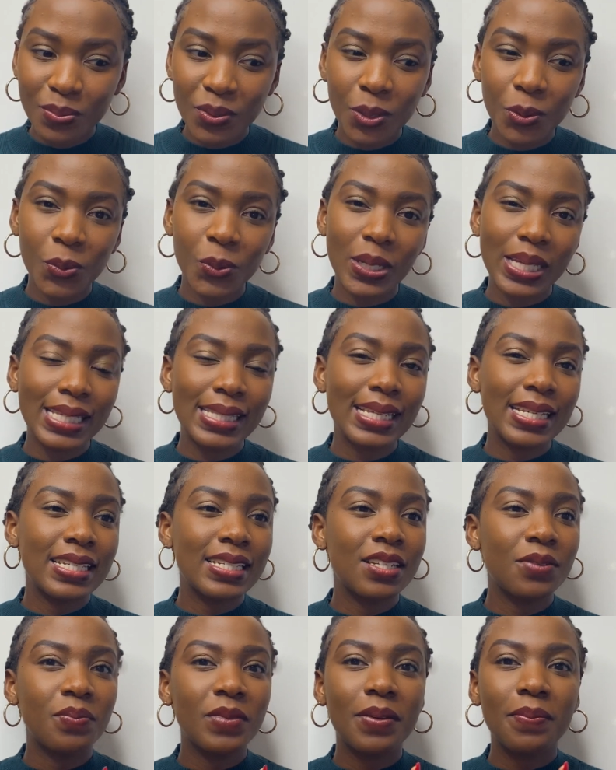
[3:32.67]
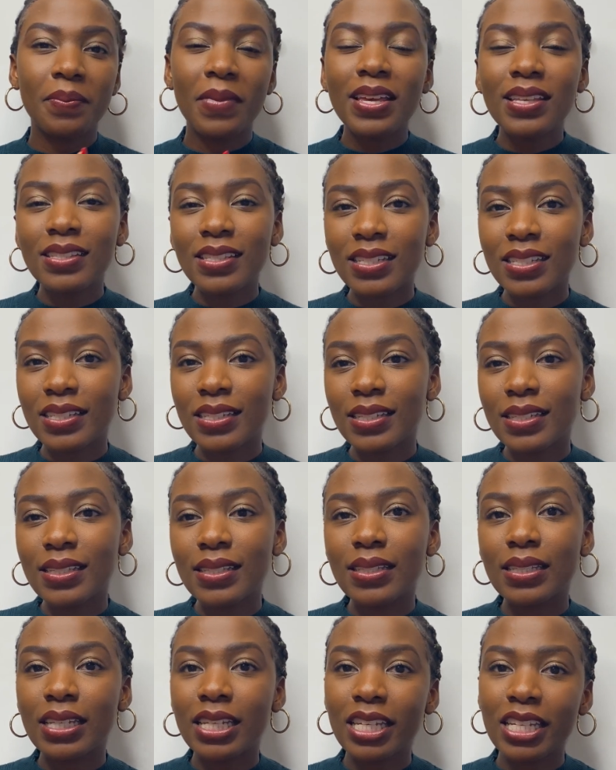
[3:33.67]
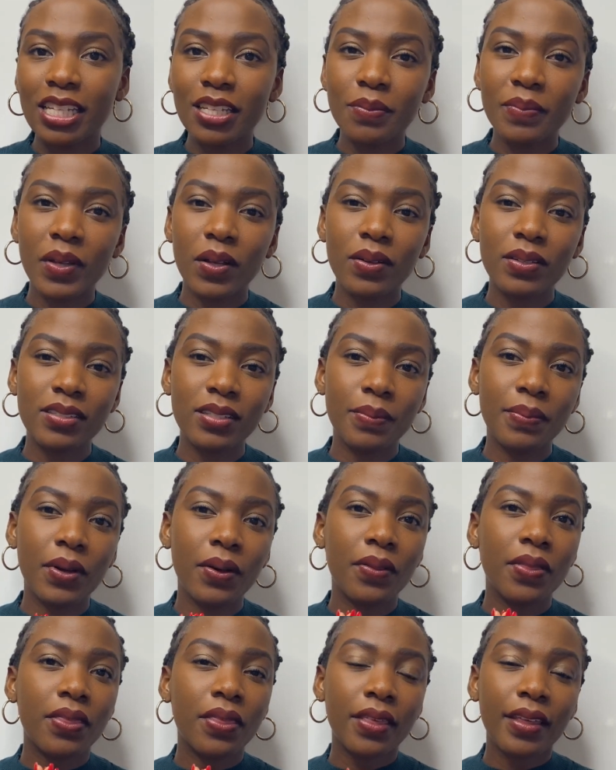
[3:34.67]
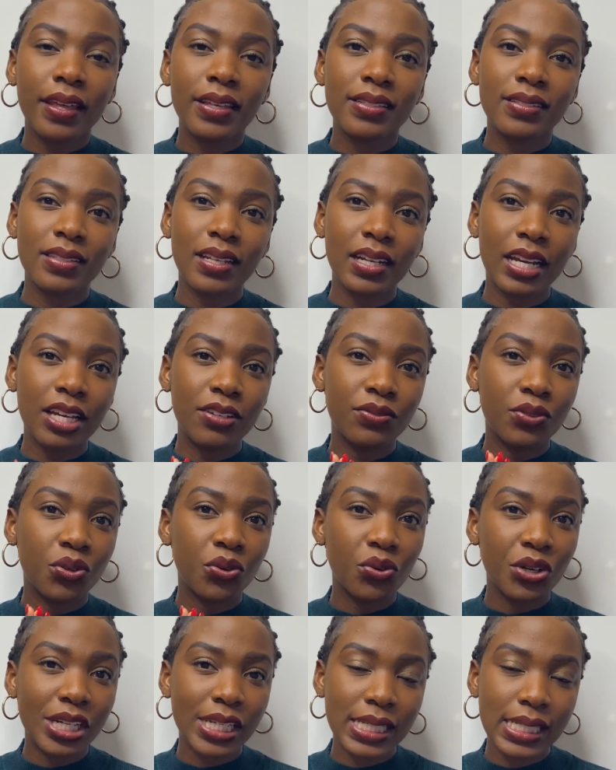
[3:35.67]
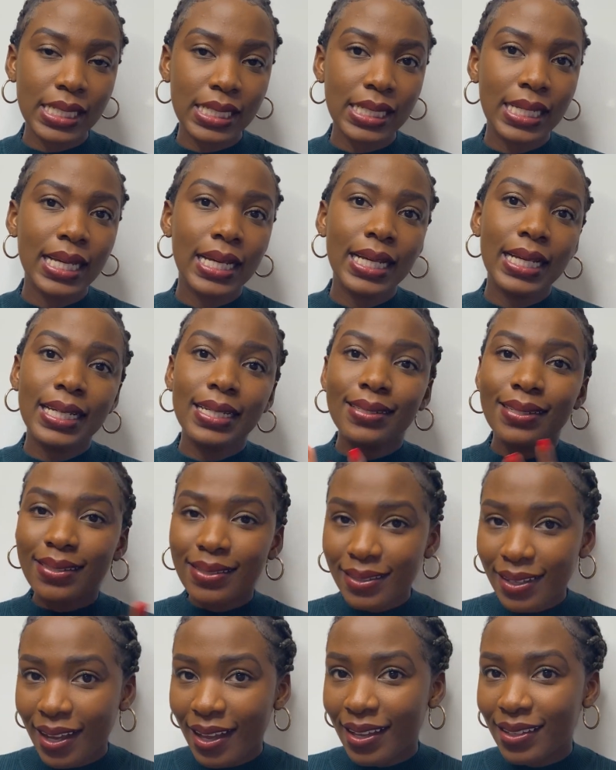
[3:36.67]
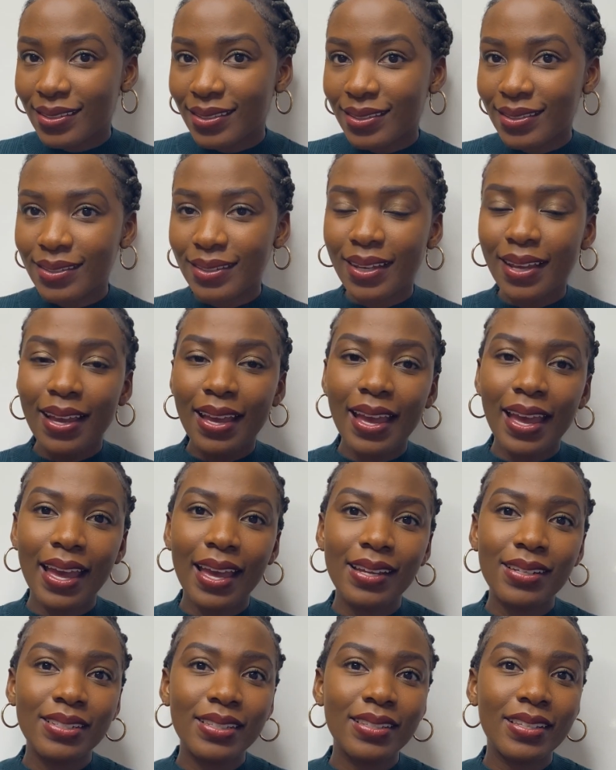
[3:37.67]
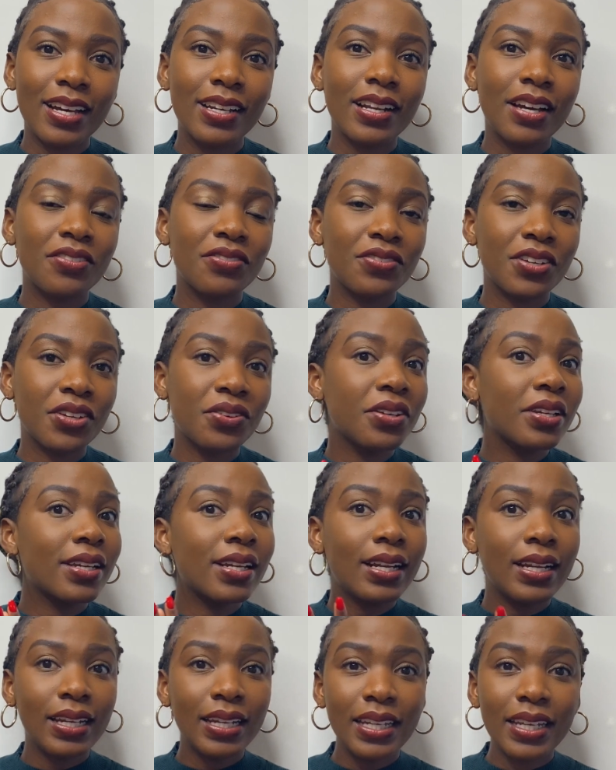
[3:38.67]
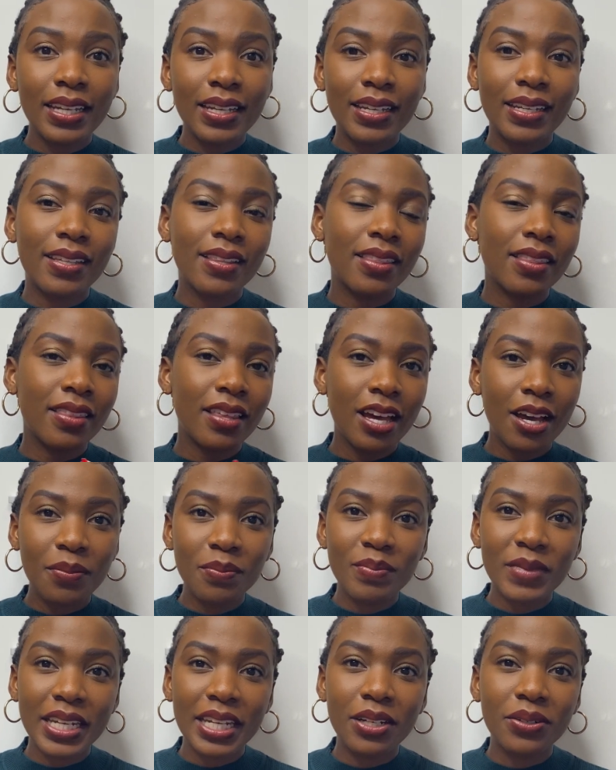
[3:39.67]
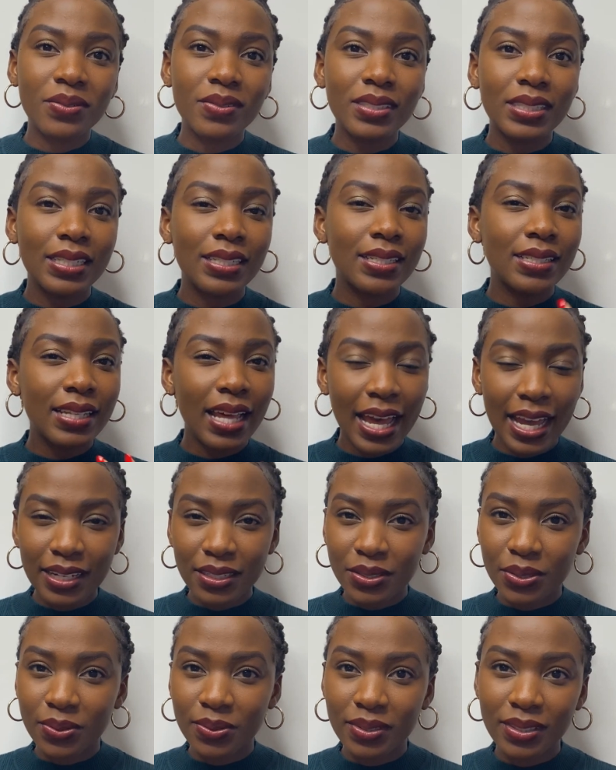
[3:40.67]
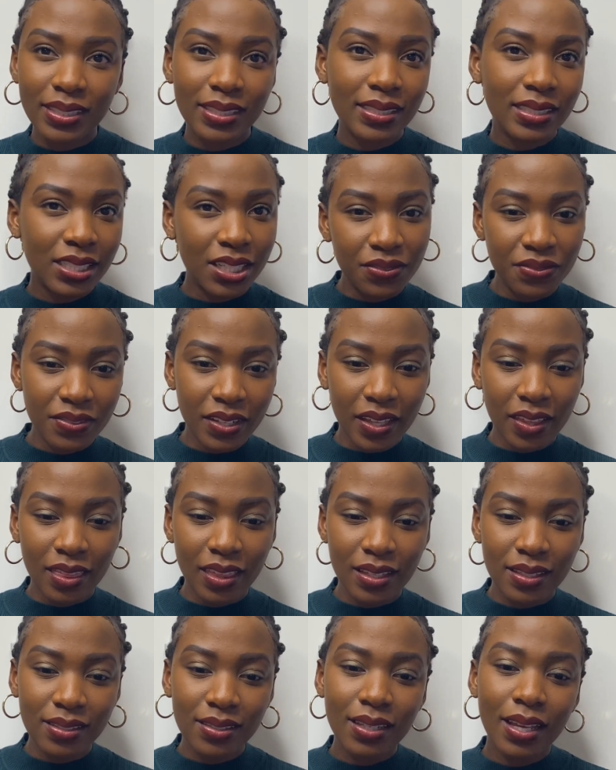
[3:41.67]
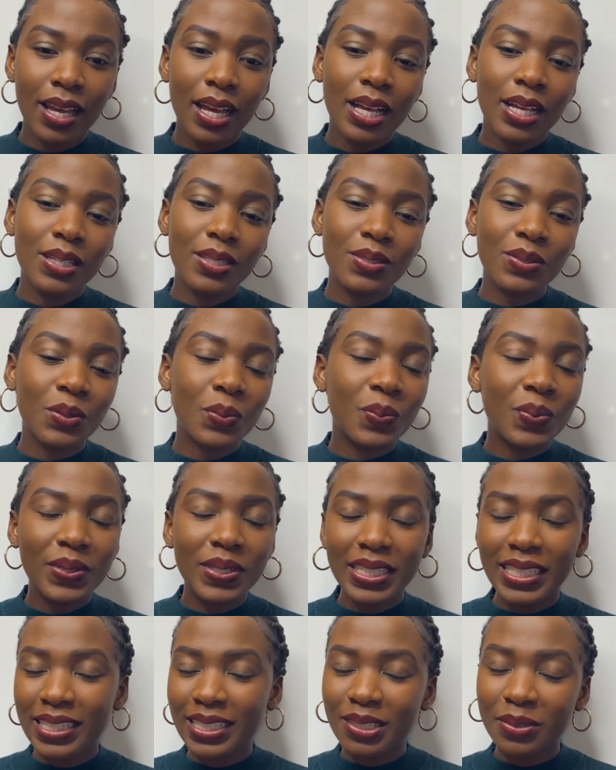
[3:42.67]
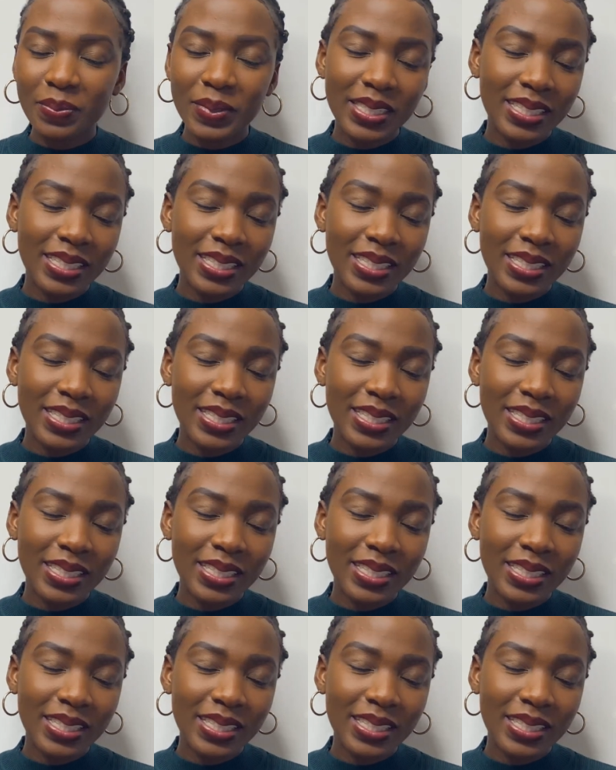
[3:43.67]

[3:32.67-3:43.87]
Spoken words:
People are sending me messages, emails about things that I've already discussed and that are very clear in thumbnails and titles and stuff like this. So please,